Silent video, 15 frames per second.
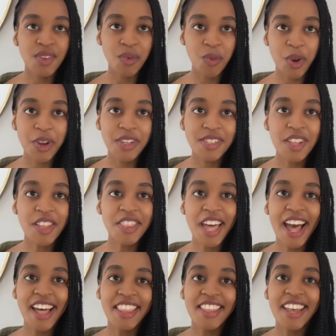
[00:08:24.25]
Whereas on the
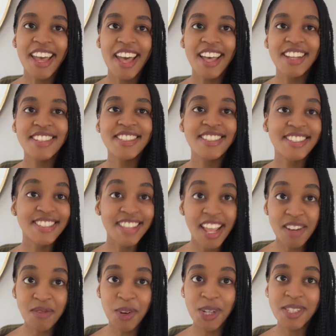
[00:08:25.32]
other hand, the
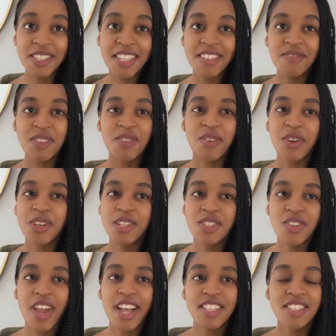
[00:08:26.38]
Sun person can be very
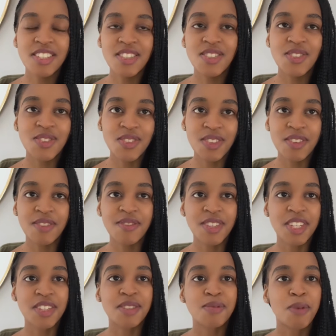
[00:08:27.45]
attracted to the
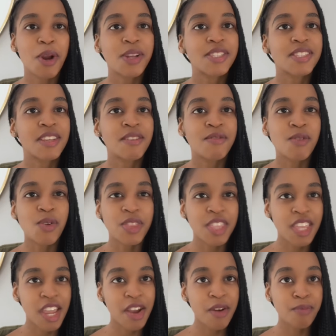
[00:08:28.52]
Venus person for
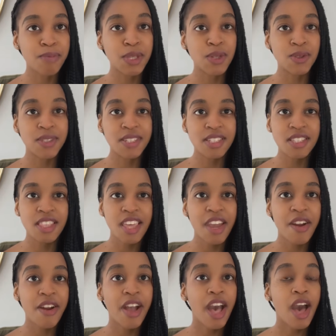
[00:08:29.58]
their beauty,
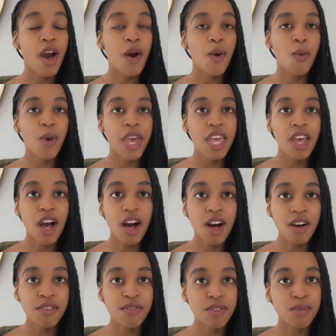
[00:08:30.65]
their way
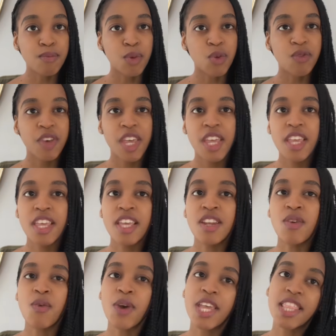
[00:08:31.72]
of moving
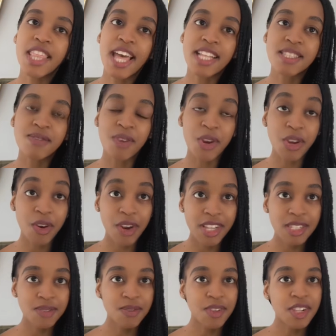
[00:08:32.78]
in a way that's very
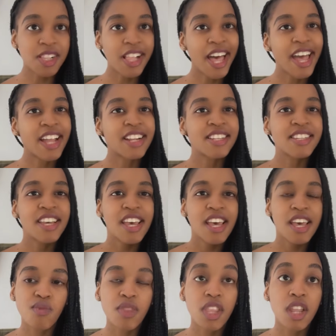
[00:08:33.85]
graceful and
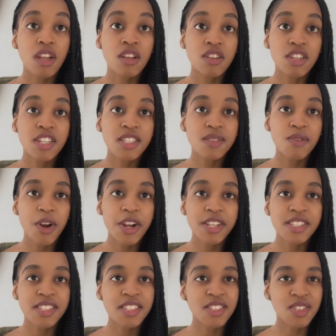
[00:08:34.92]
good as far
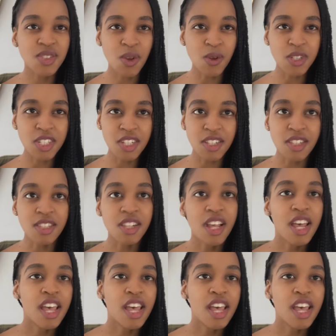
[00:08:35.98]
as the social